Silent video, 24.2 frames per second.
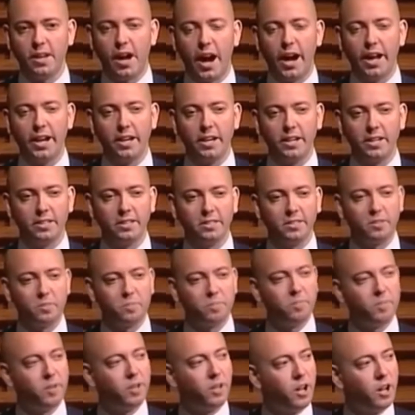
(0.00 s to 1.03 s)

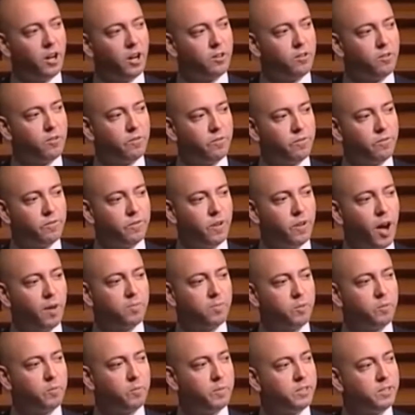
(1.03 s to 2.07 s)
idealism, a lot of
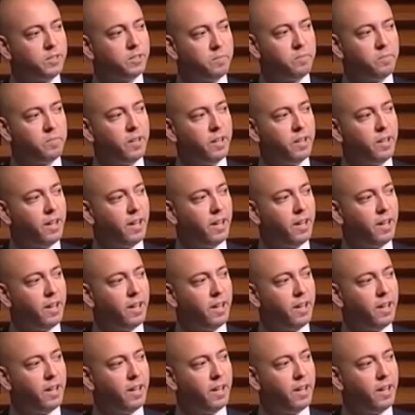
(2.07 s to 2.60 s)
optimism,